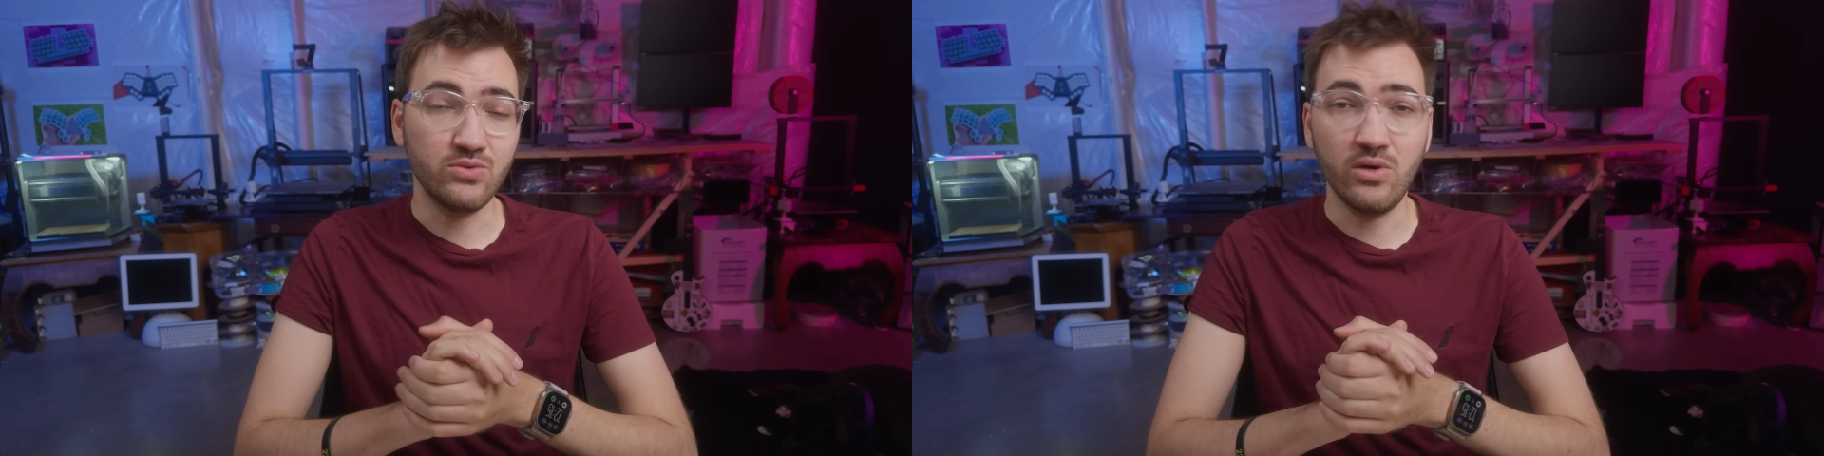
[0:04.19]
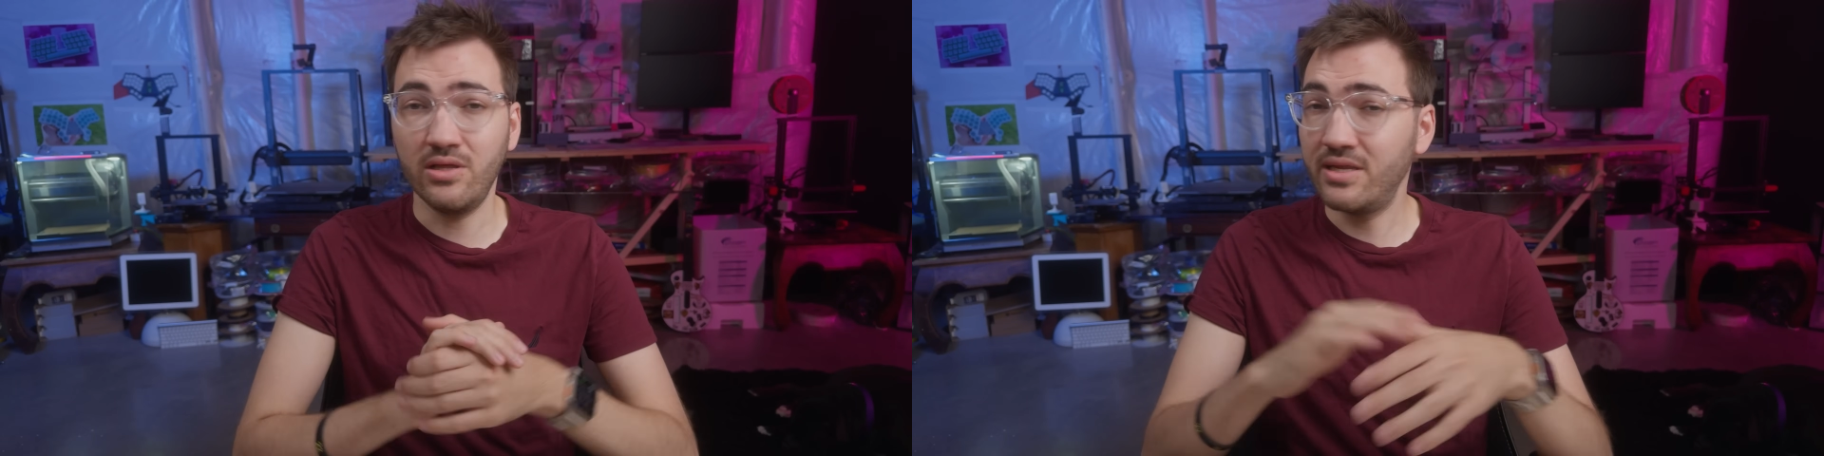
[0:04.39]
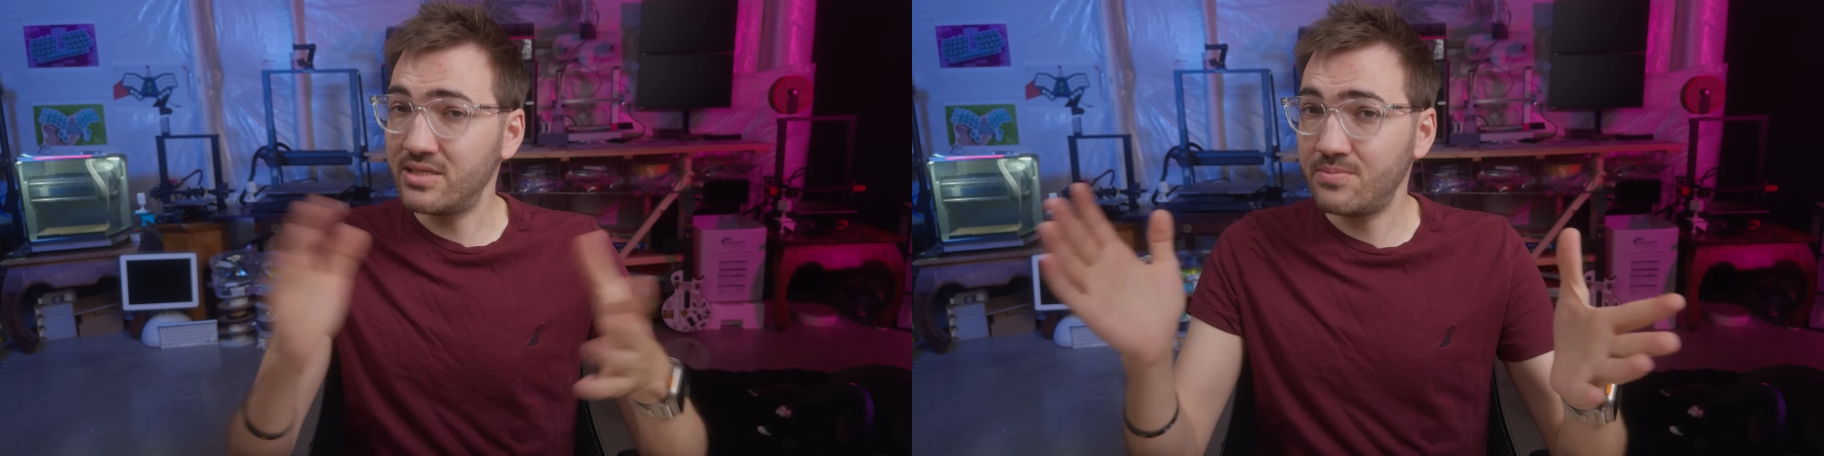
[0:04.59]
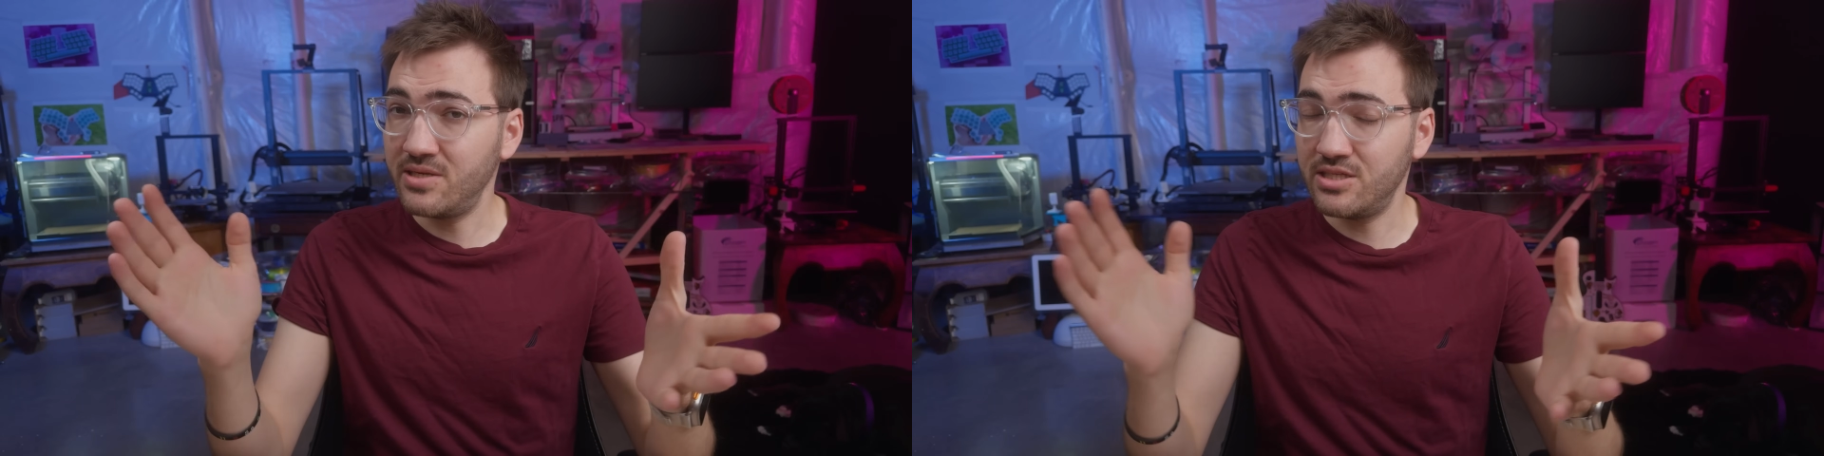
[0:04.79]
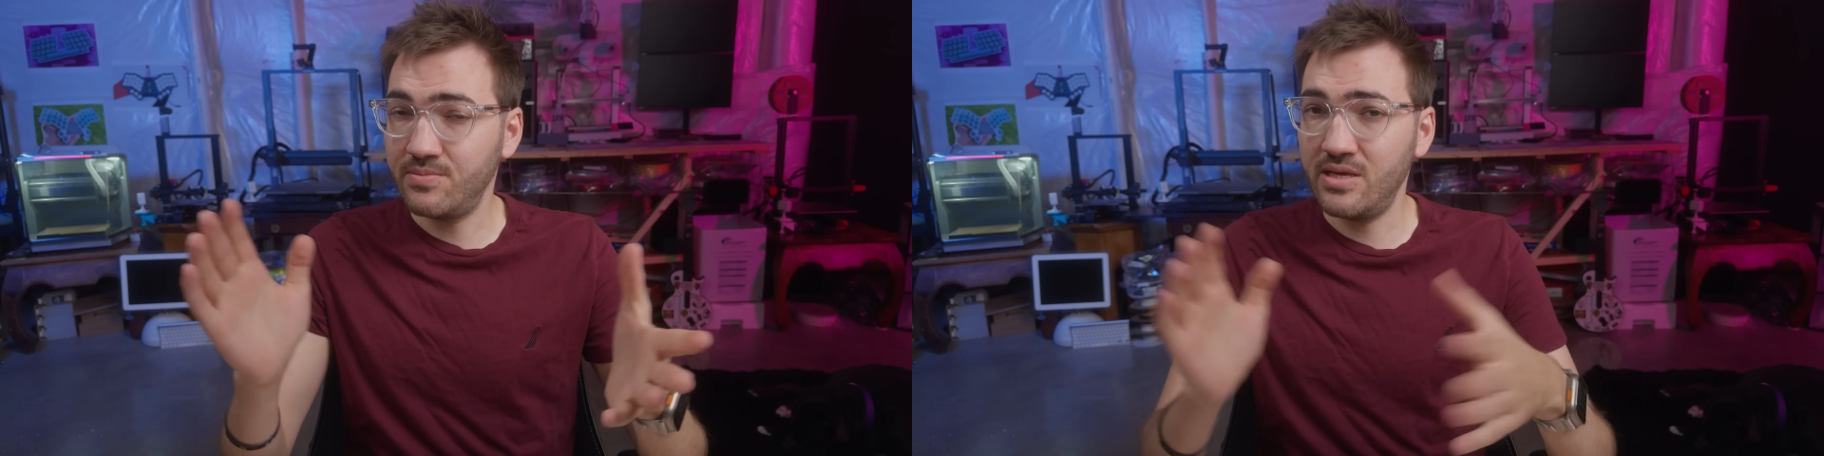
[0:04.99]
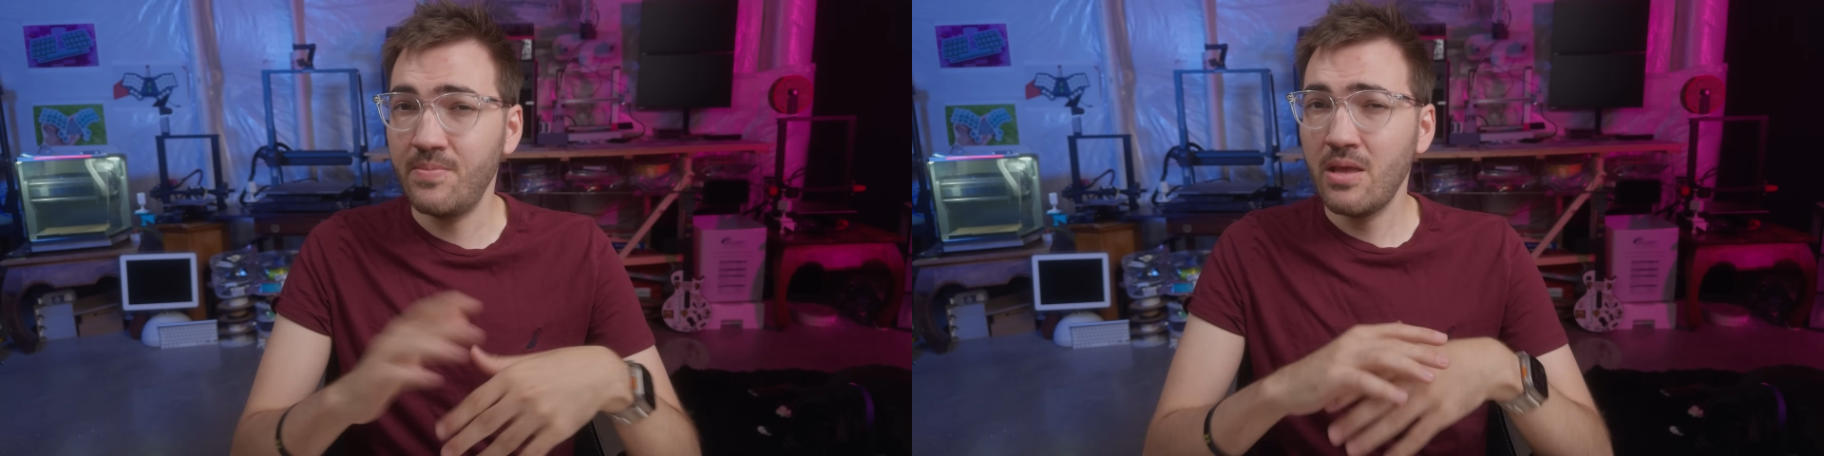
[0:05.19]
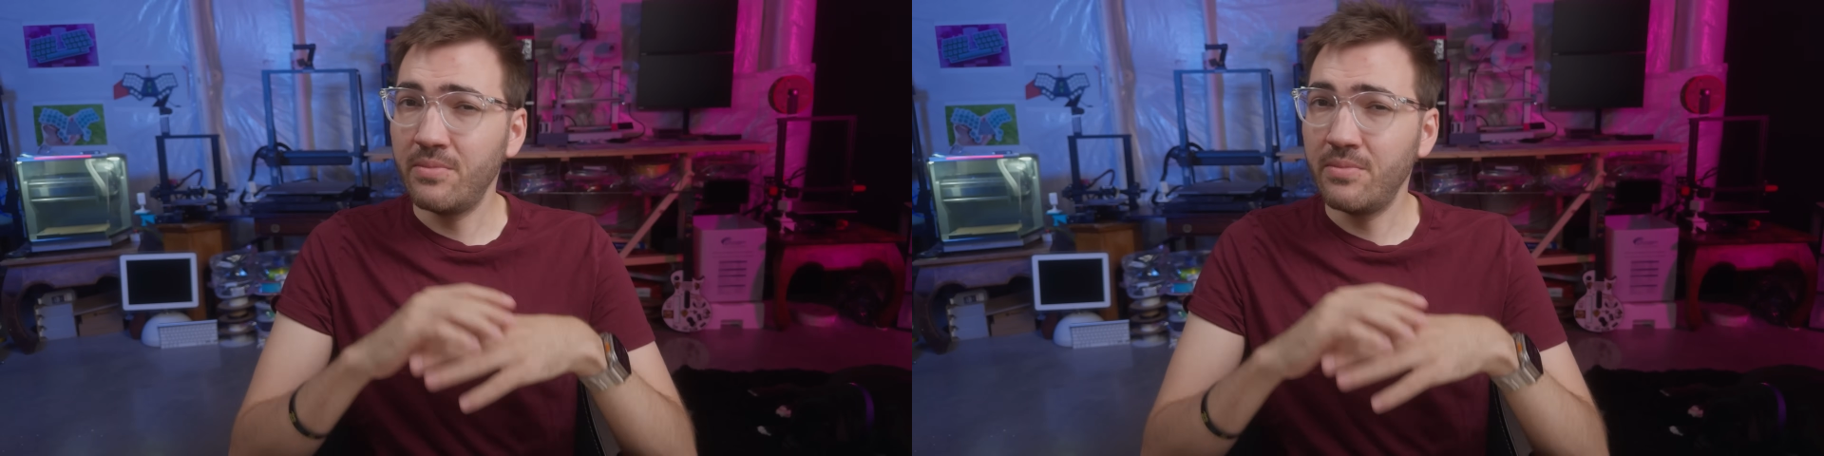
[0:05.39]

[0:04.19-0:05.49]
well, it is a PCB,